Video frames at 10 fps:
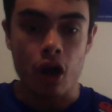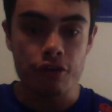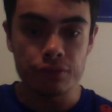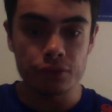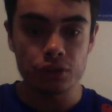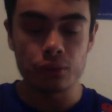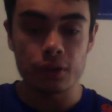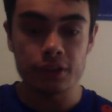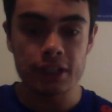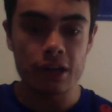I thought
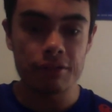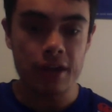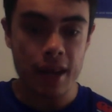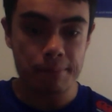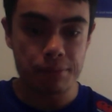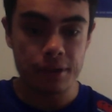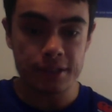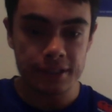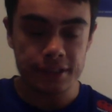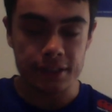Sean O'Sullivan had a
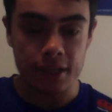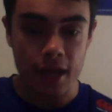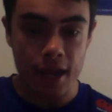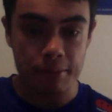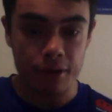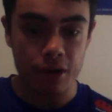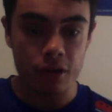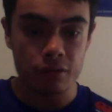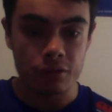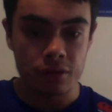pretty decent game. I
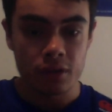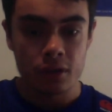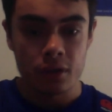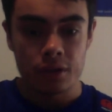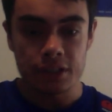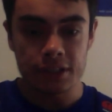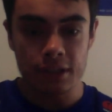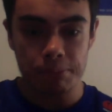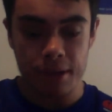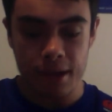know there's
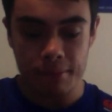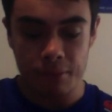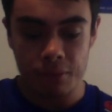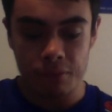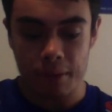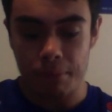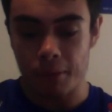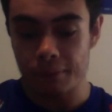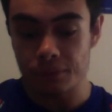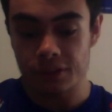some people that
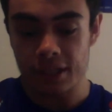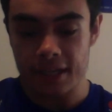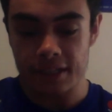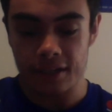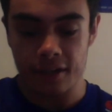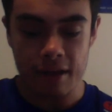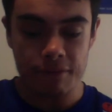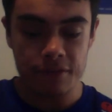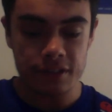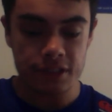probably will say he didn't
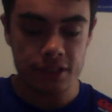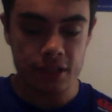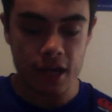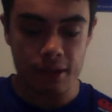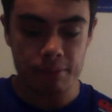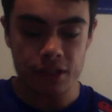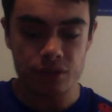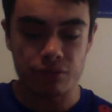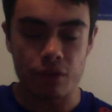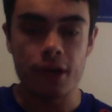have a decent game.
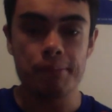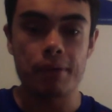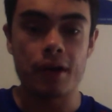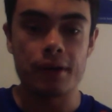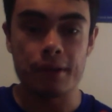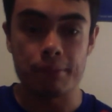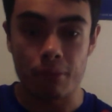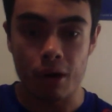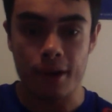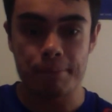That's fine. But in
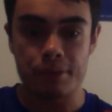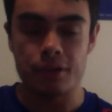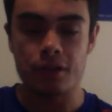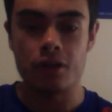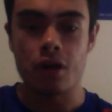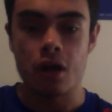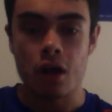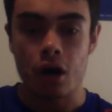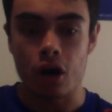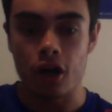my opinion,
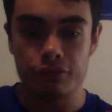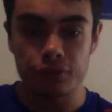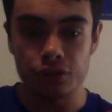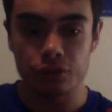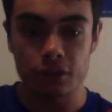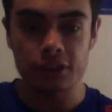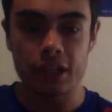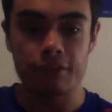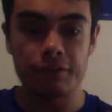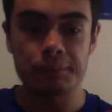I thought Sean
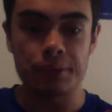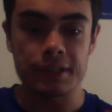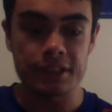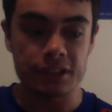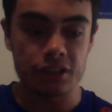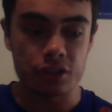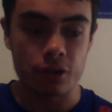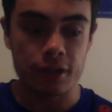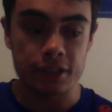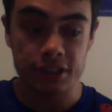O'Sullivan was pretty decent
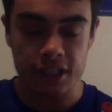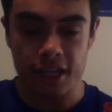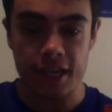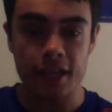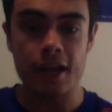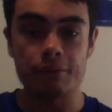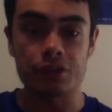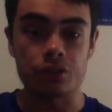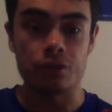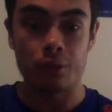tonight. His kicking game
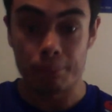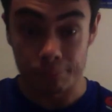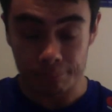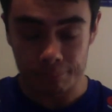was good.